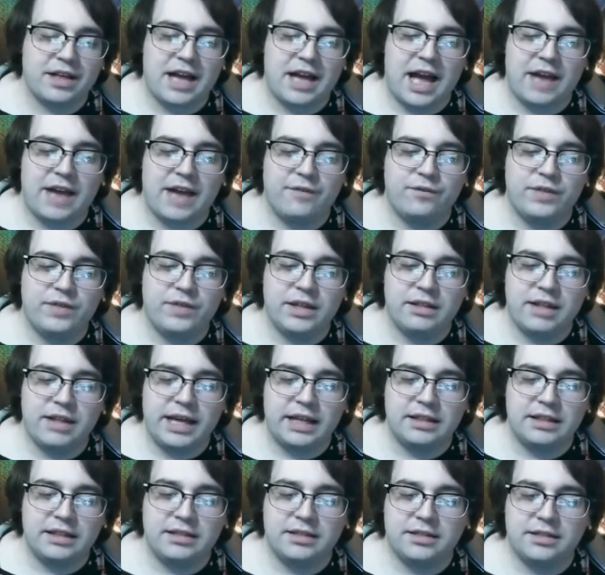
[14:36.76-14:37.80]
I feel like
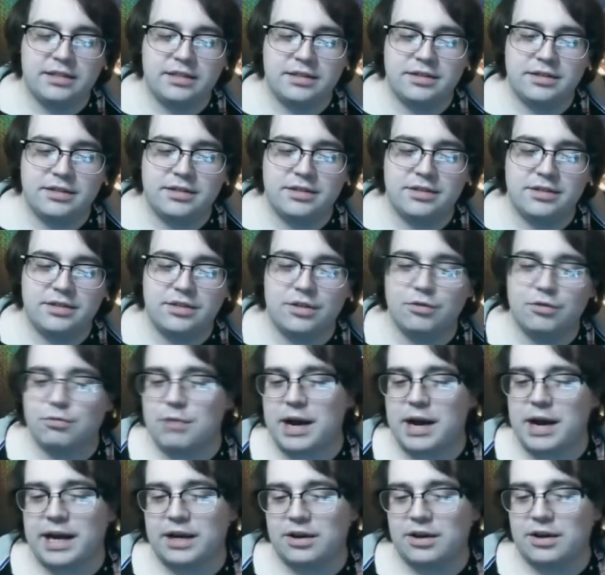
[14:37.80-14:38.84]
the
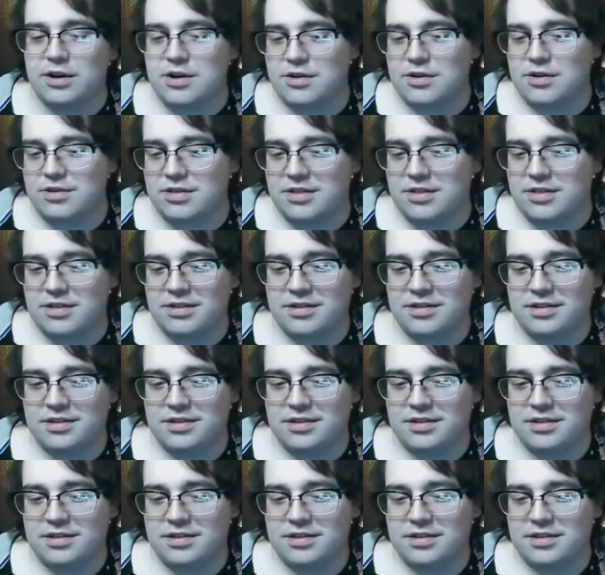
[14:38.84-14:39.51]
writers